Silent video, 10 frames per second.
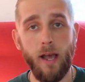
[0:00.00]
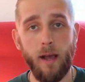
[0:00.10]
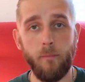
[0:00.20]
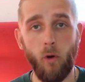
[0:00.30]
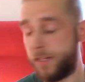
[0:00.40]

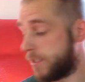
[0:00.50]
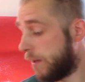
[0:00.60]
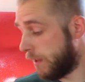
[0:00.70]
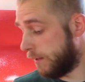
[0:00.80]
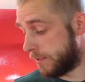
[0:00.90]
mora.
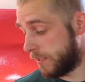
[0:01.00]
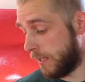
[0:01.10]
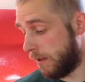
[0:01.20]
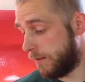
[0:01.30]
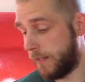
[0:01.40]
So as I say,
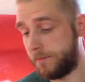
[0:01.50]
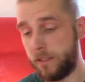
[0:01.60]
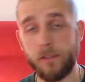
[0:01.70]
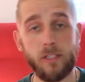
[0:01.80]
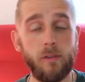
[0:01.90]
the only thing left
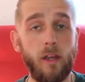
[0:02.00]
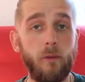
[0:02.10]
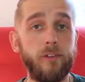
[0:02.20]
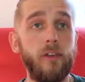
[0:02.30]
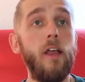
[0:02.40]
to do is do the other
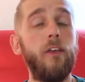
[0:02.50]
ones.